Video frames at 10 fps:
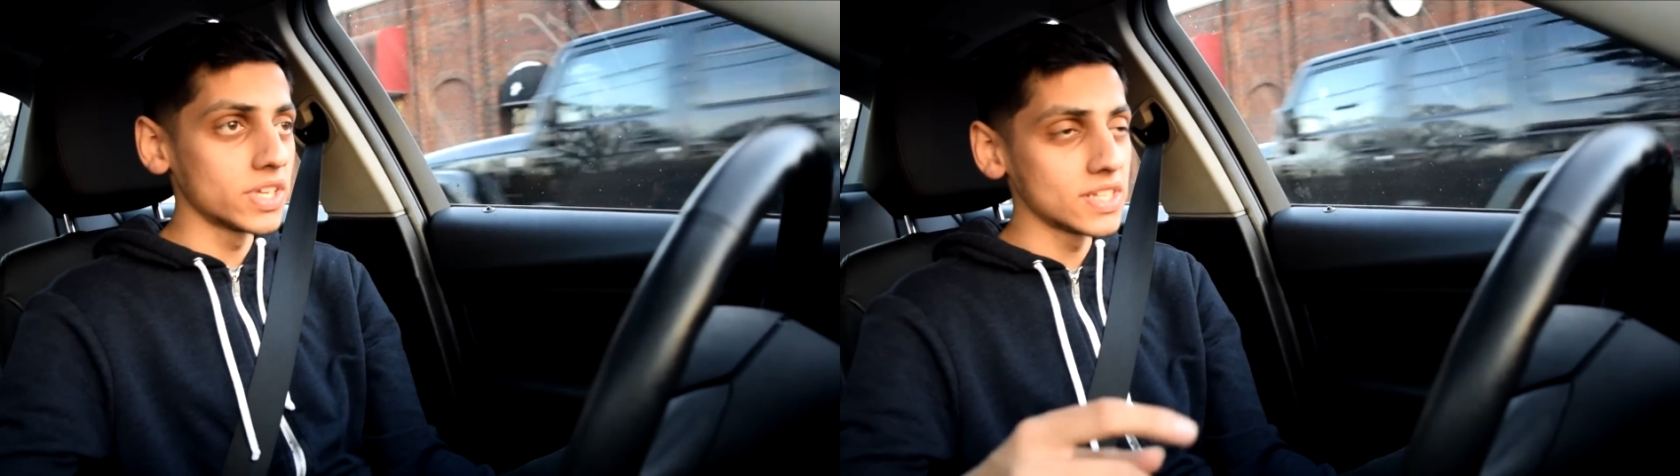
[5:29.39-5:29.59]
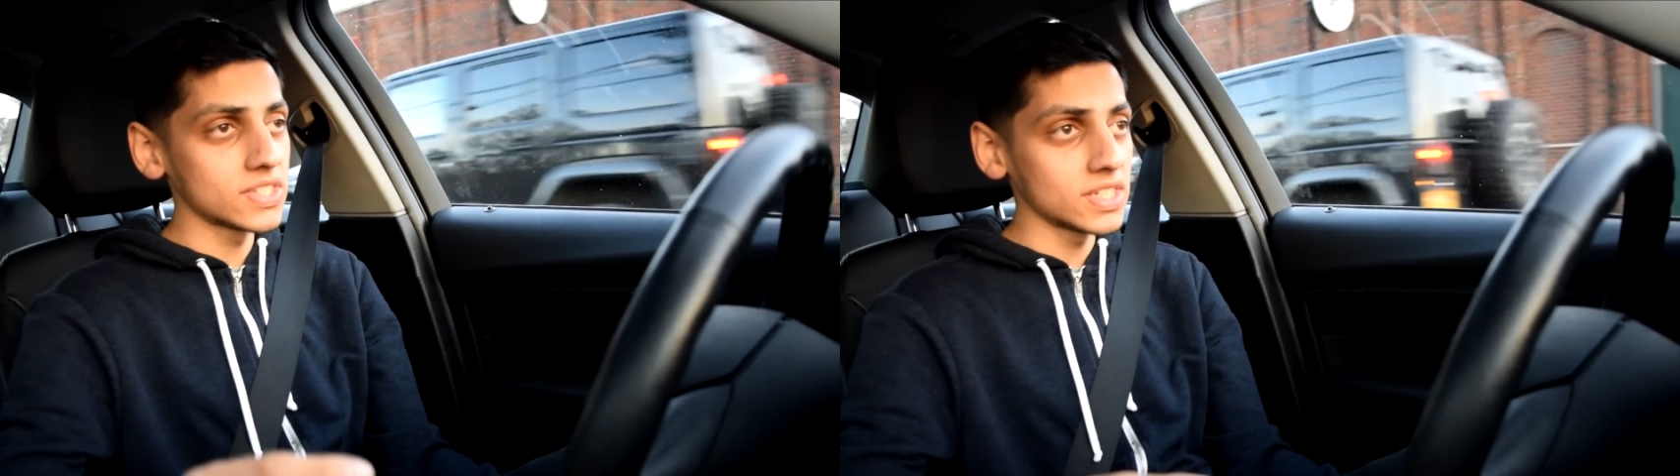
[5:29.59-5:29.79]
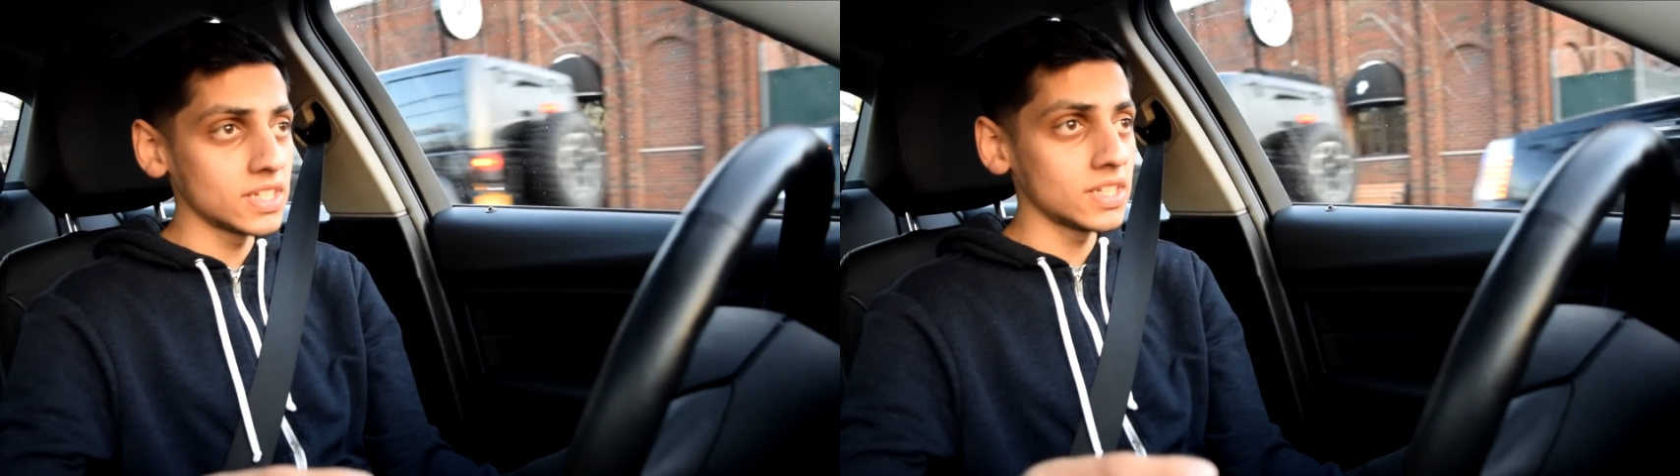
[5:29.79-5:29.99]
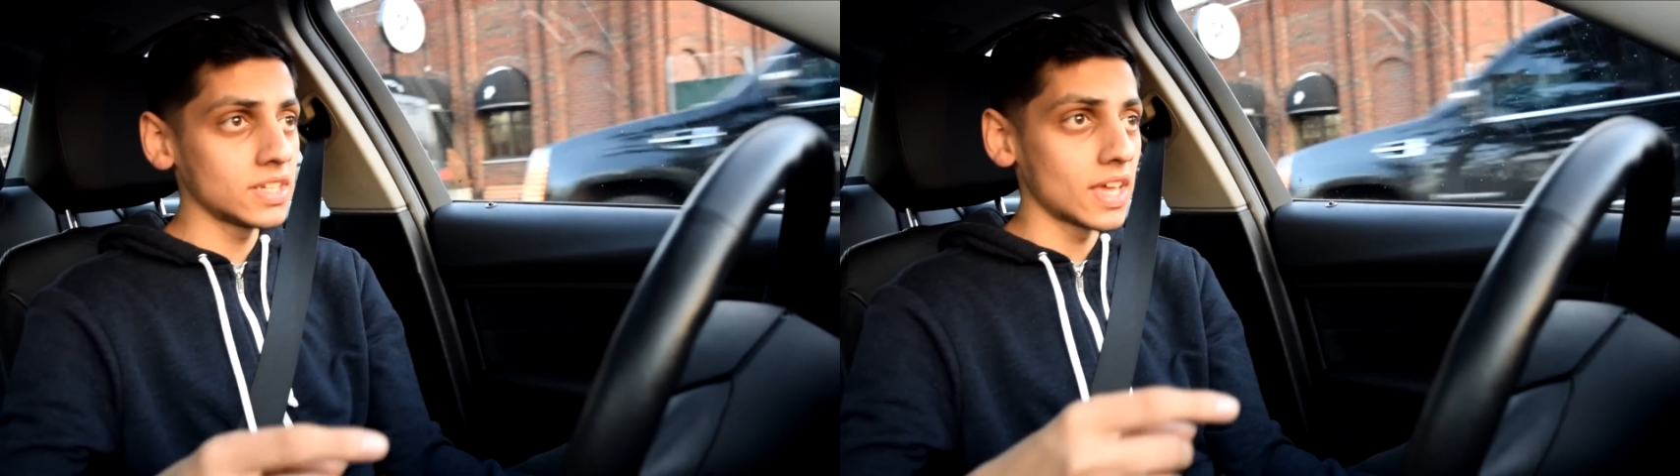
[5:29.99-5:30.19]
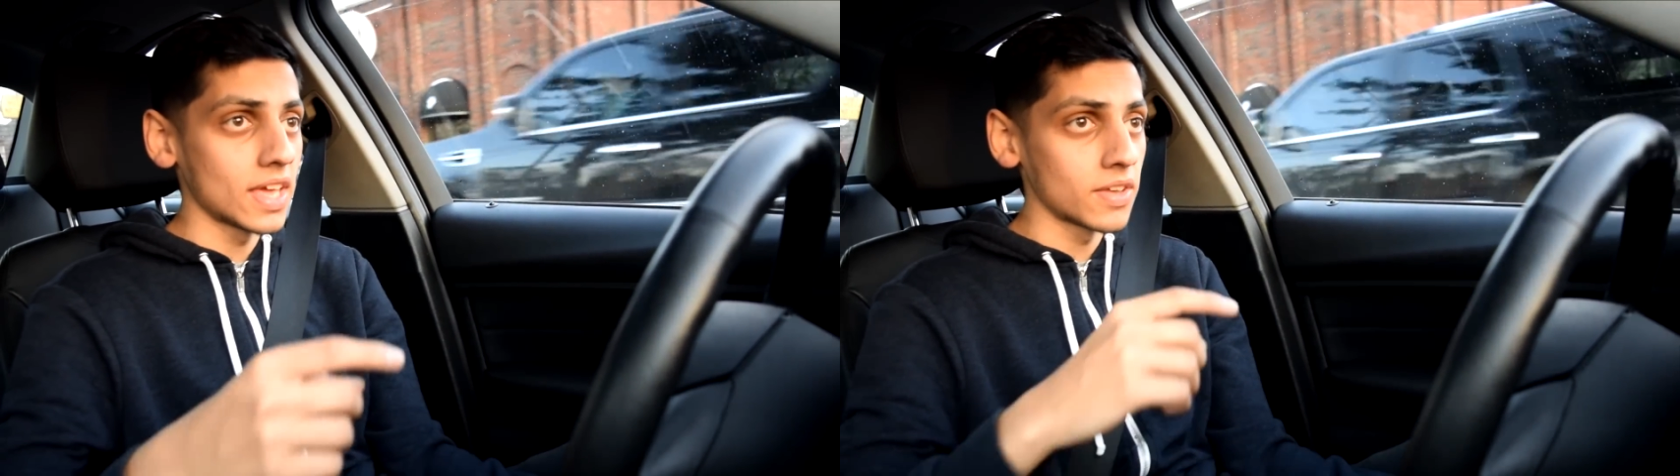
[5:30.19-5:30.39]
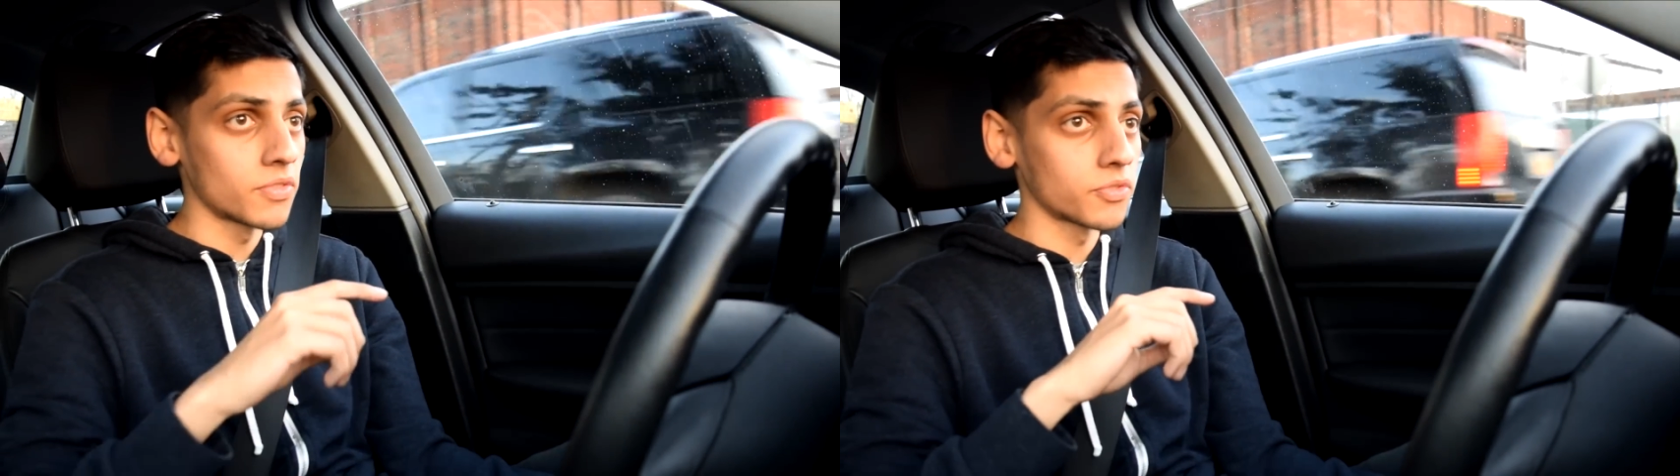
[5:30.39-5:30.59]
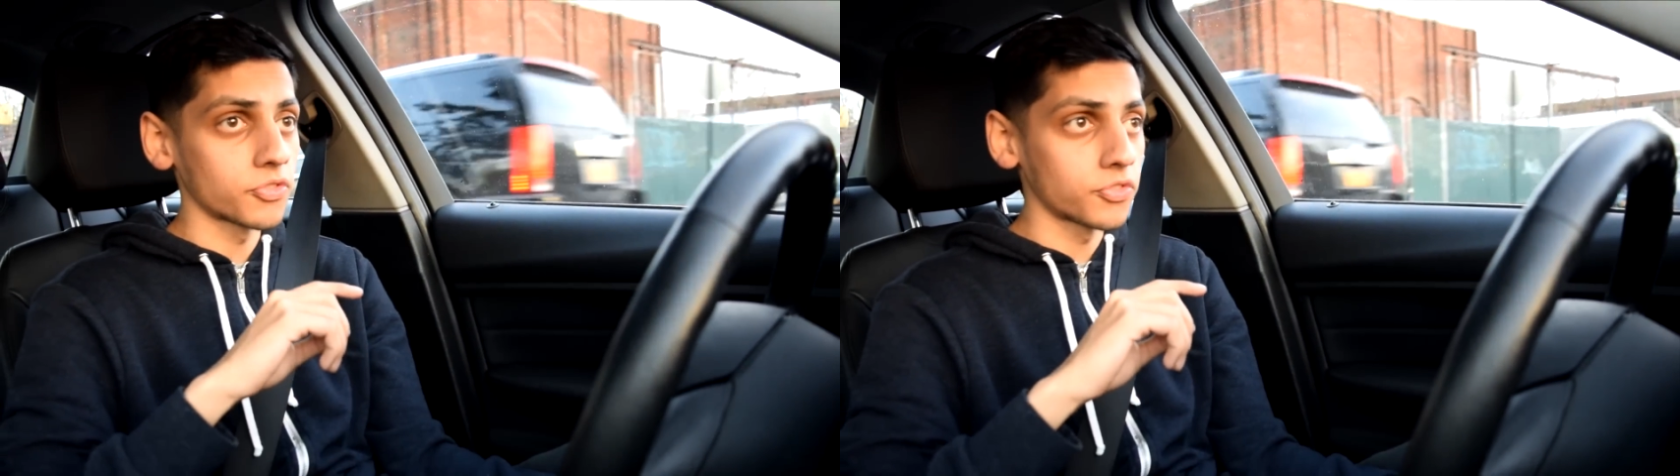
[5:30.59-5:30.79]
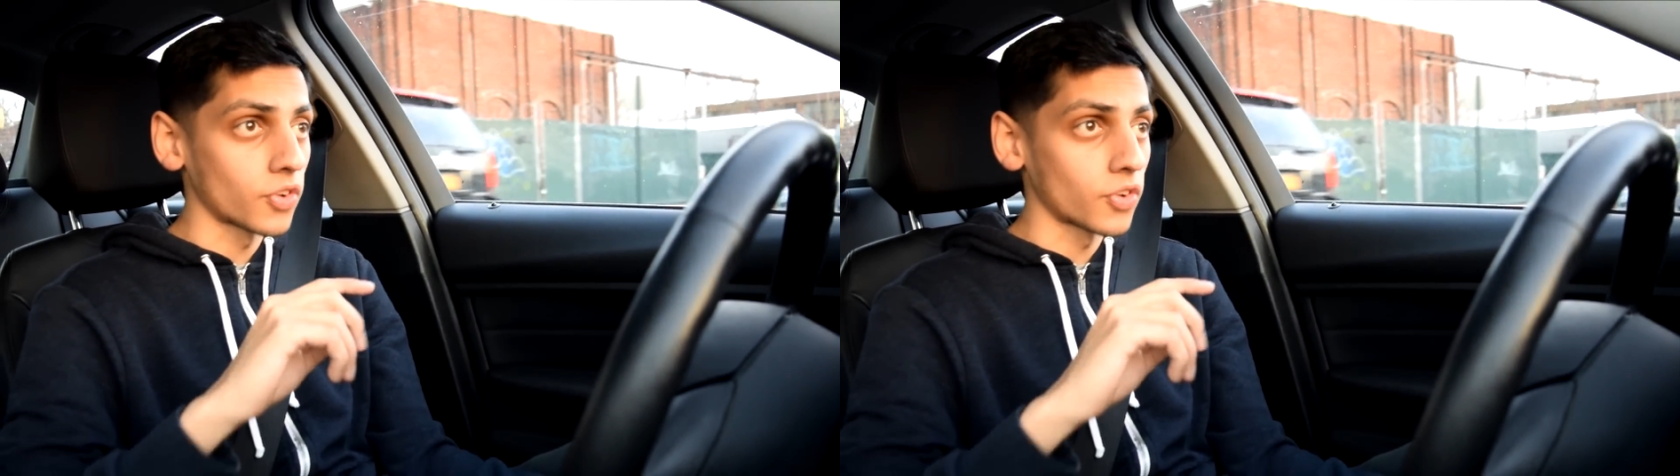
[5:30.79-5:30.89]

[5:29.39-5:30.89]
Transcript: easy and